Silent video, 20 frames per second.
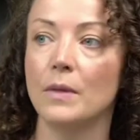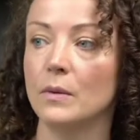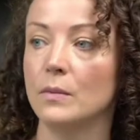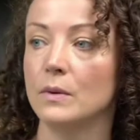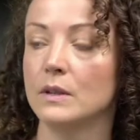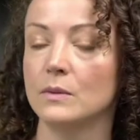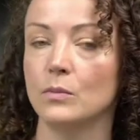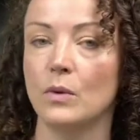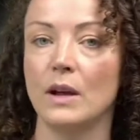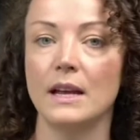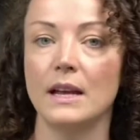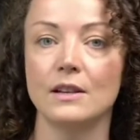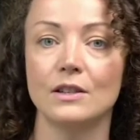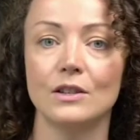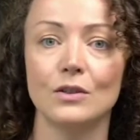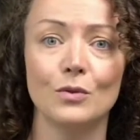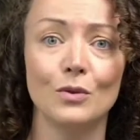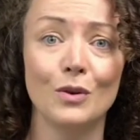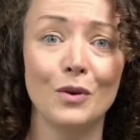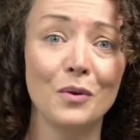There was ways
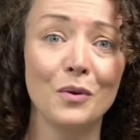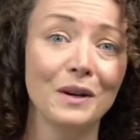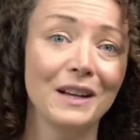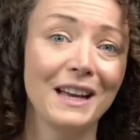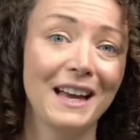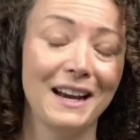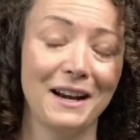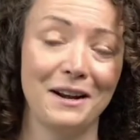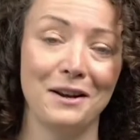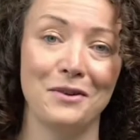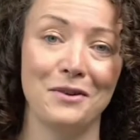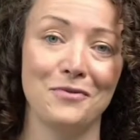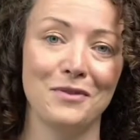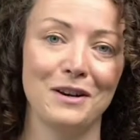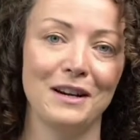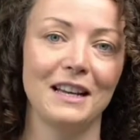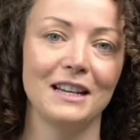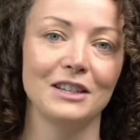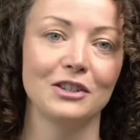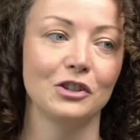to go and get a new
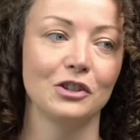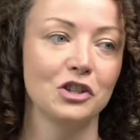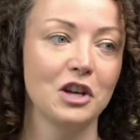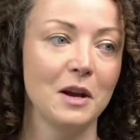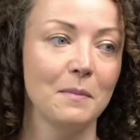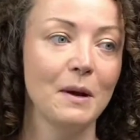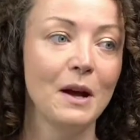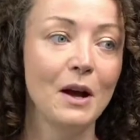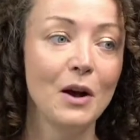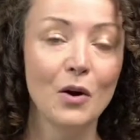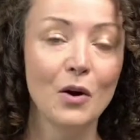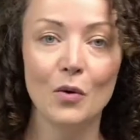relationship,